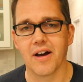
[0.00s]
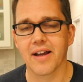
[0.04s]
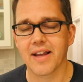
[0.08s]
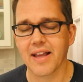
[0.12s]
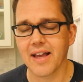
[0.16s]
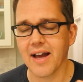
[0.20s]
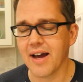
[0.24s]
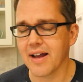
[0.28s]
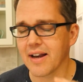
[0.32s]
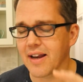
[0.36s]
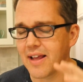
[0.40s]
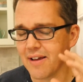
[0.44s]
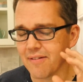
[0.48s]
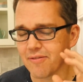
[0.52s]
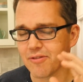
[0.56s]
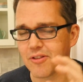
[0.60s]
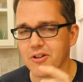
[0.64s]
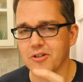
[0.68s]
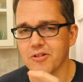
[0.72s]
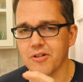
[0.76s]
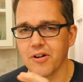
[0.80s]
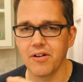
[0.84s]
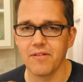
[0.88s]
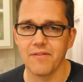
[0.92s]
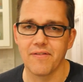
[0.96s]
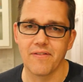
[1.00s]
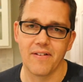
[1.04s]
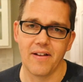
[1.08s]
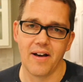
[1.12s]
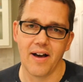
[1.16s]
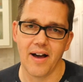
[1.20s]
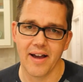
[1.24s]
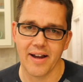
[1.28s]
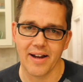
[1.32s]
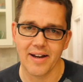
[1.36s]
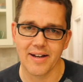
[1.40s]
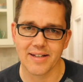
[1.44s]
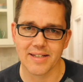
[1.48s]
I can't have the drone
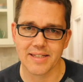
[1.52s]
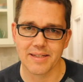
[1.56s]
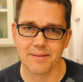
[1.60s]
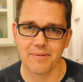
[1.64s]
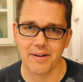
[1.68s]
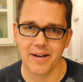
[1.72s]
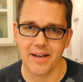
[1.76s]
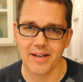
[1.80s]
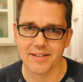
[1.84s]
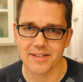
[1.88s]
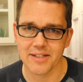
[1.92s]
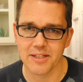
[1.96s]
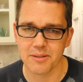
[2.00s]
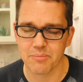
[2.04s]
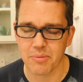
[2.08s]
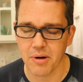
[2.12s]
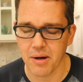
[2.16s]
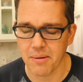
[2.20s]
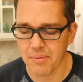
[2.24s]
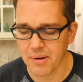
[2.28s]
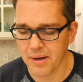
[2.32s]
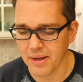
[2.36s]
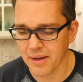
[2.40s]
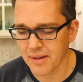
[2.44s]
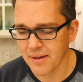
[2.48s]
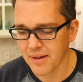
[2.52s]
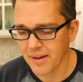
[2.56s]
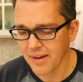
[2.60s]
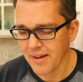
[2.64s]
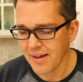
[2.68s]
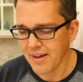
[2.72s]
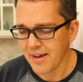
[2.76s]
flying into someone else's property.